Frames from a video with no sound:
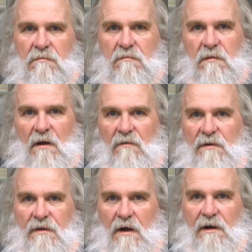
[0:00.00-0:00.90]
And with
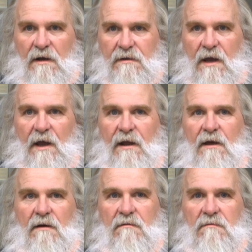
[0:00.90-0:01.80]
lockout,
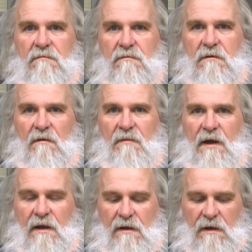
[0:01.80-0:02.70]
tagout, a
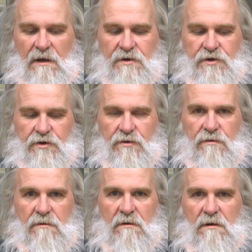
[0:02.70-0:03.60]
big
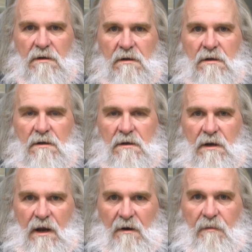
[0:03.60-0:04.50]
issue
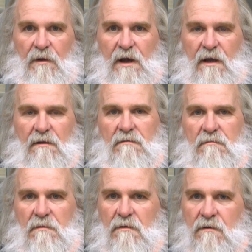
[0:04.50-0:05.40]
in a plant
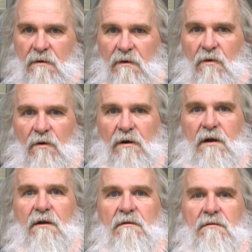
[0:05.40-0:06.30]
or
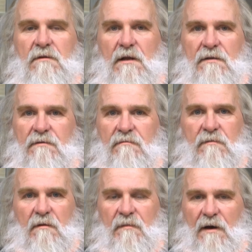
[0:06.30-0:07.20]
quarry, that
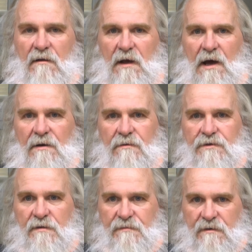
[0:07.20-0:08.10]
a belt line or
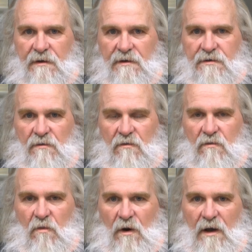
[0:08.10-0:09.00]
something that's
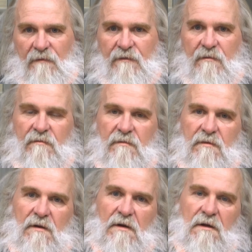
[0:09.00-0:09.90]
away from
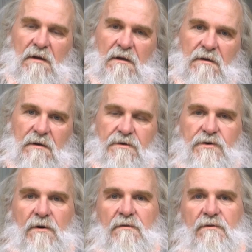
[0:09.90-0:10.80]

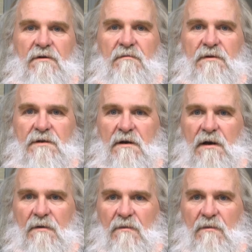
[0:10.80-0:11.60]
control room is all that.